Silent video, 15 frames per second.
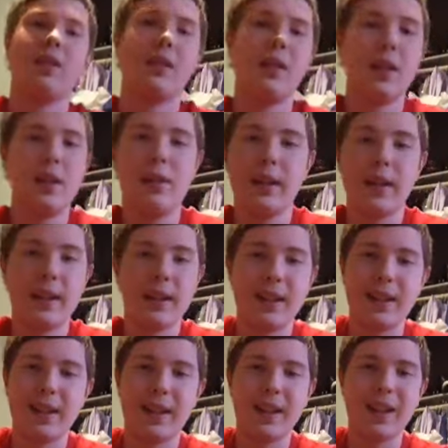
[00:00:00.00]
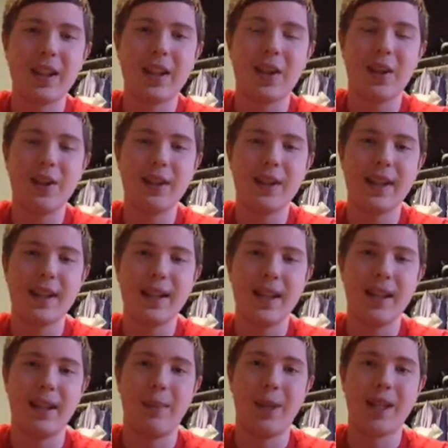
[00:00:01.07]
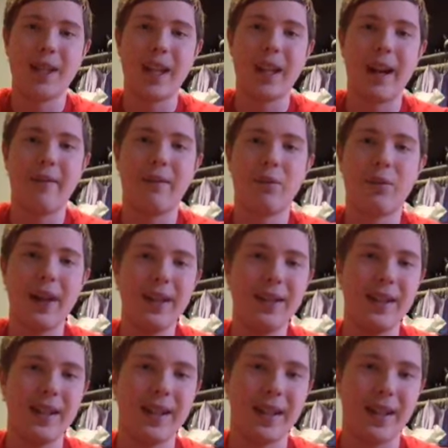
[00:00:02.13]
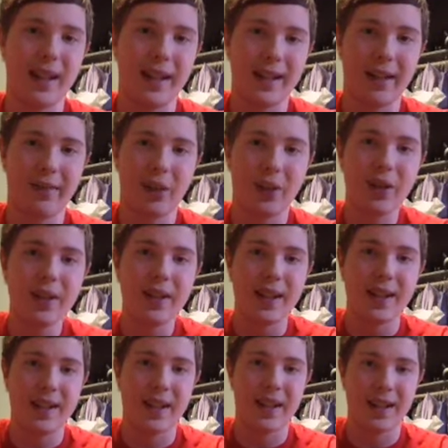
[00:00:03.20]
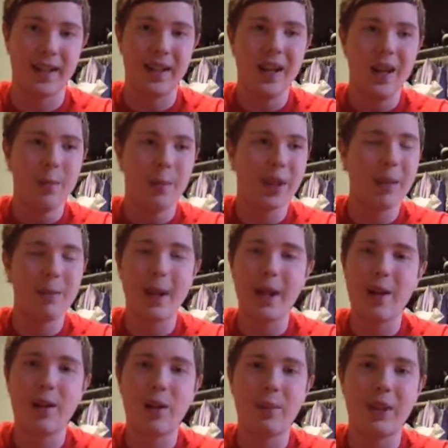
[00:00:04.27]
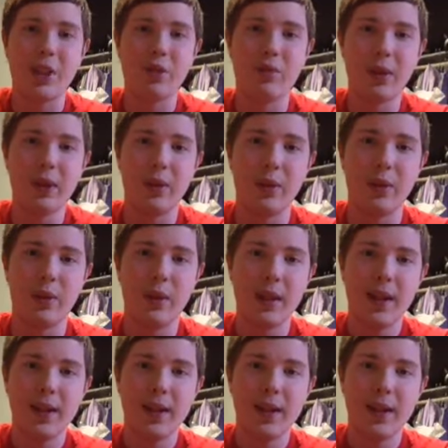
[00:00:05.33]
You know, it, it, it it's hard to say because I I've read these things, I've heard these things, but they might not all be true.